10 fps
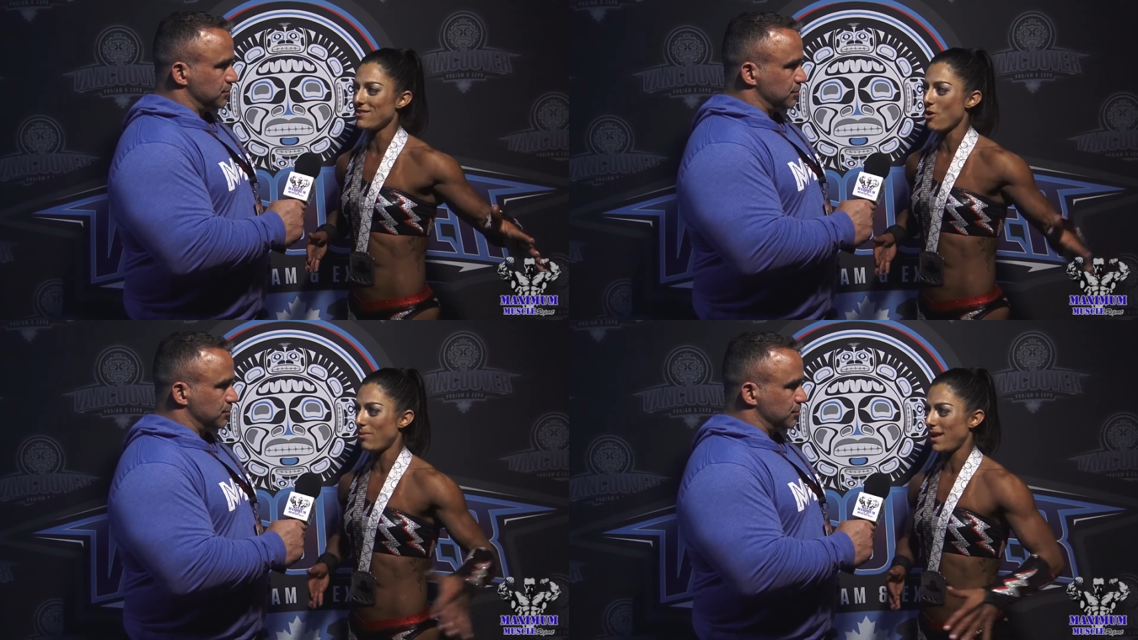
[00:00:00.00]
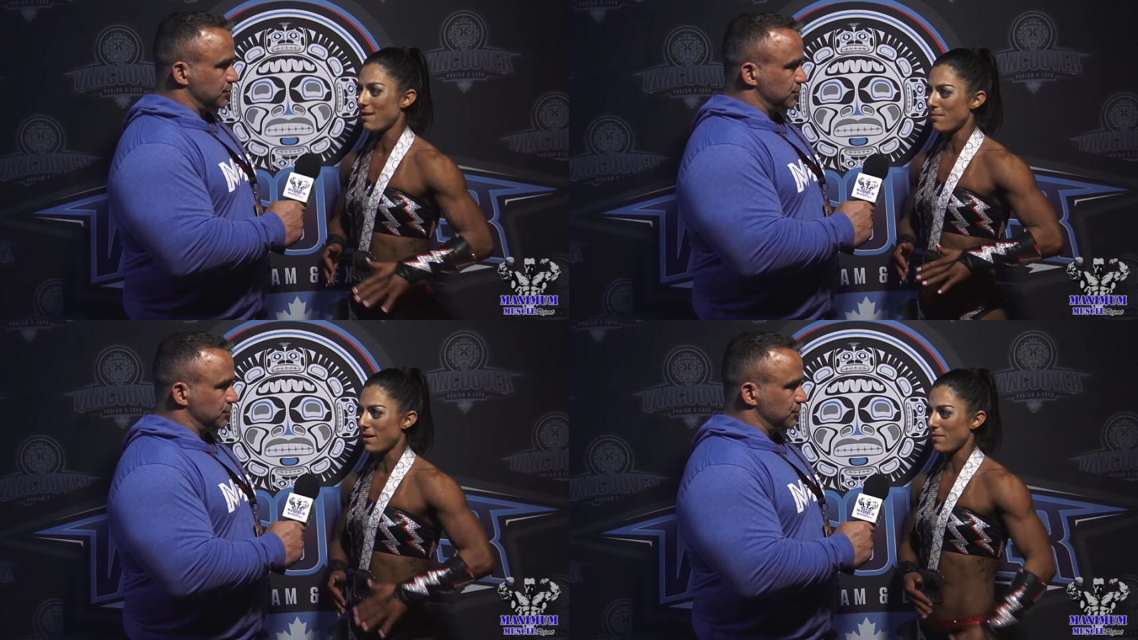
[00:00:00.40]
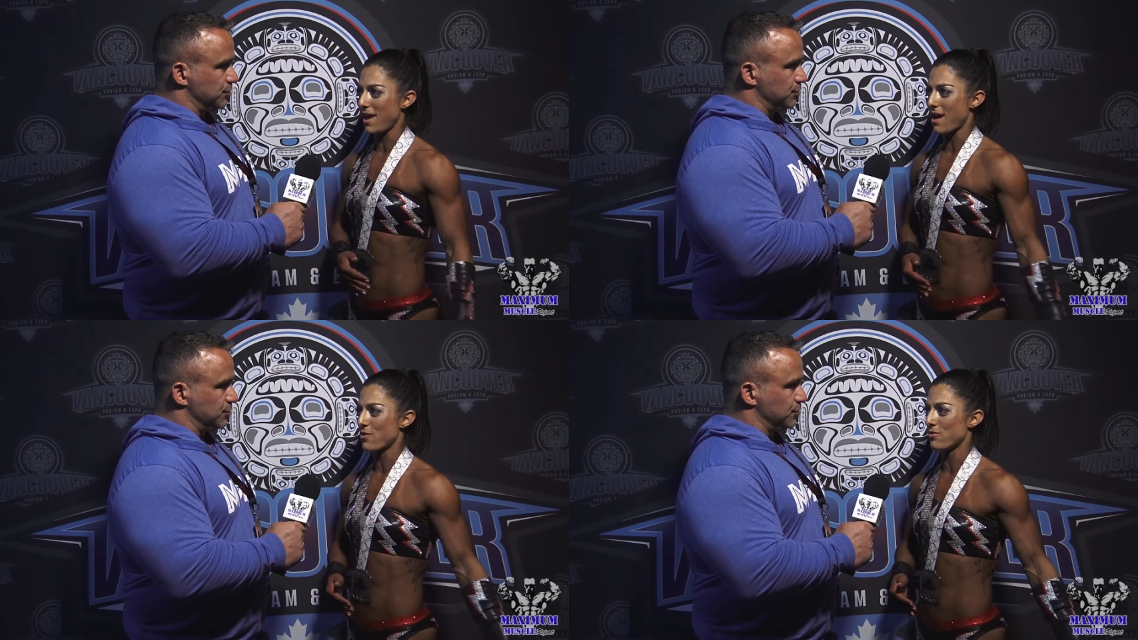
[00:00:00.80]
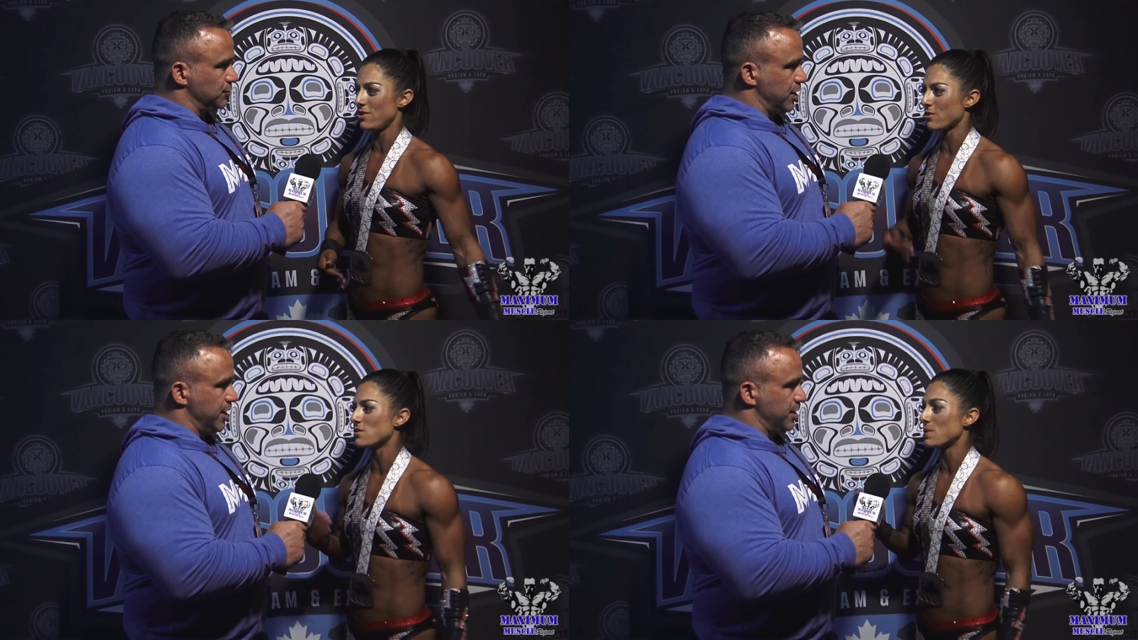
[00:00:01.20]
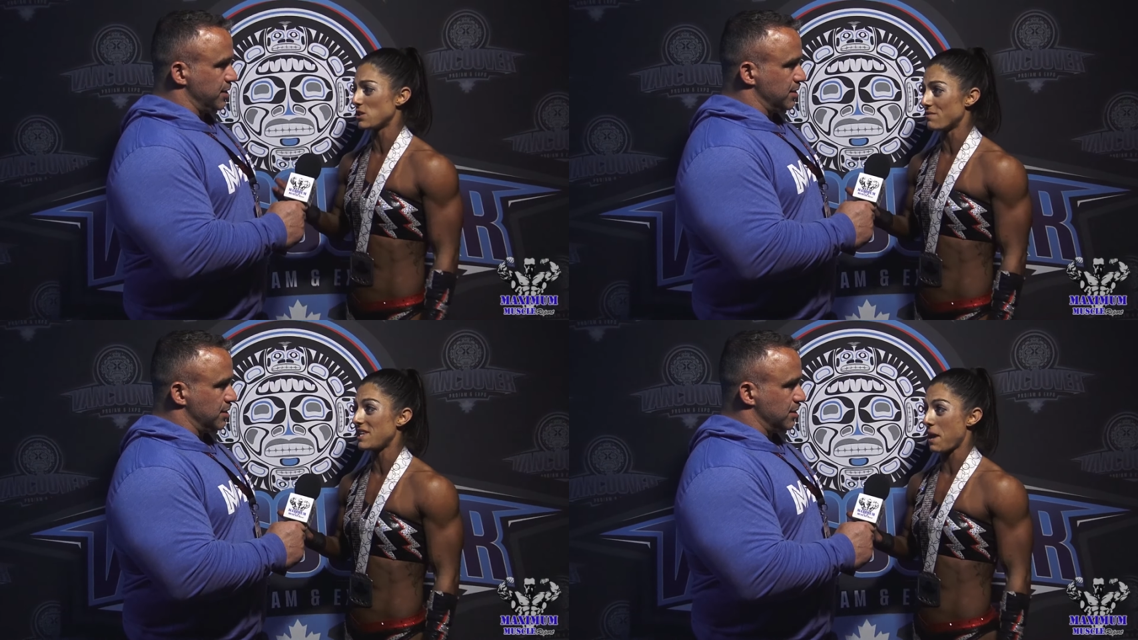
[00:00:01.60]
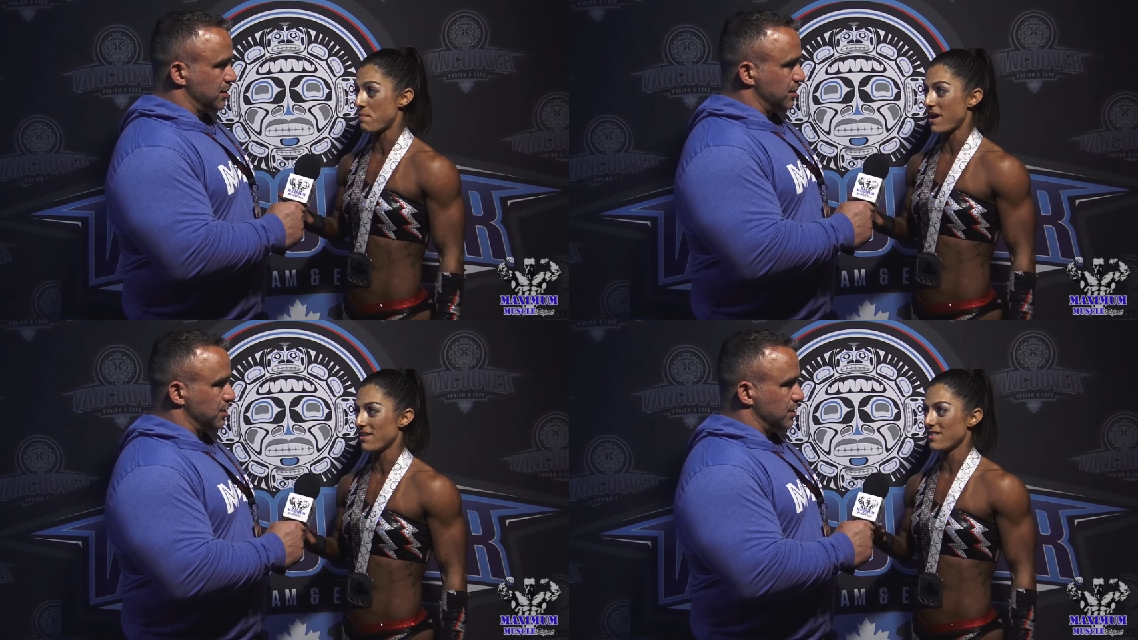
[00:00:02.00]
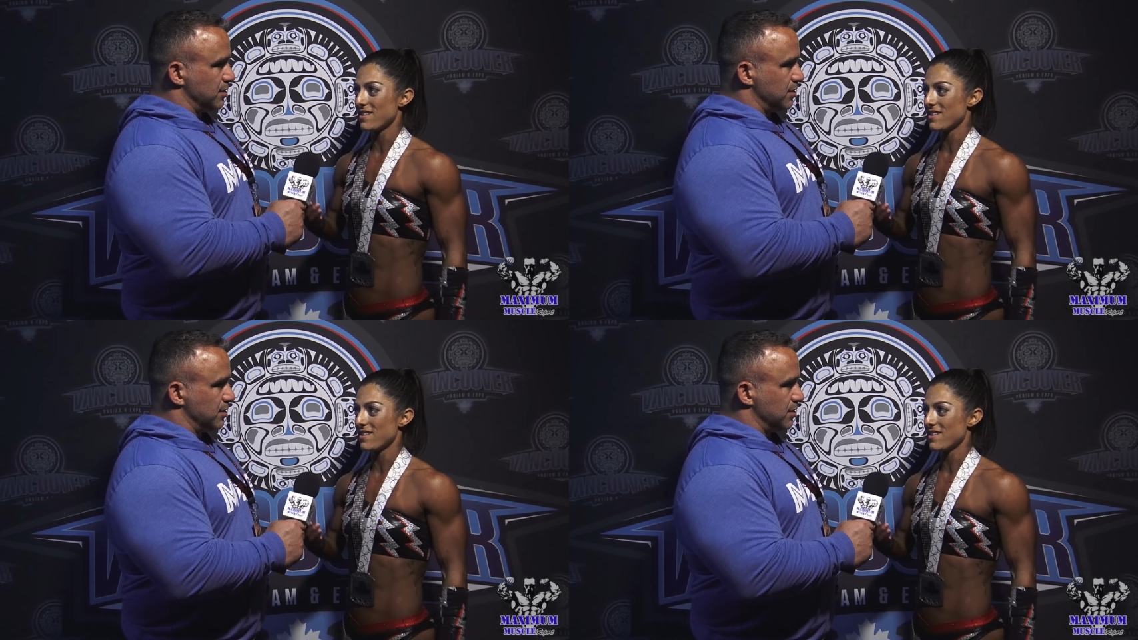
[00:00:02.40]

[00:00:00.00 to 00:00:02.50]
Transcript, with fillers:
Speaker 1: Nobody can bump me out. You right. know, we still have Tampa,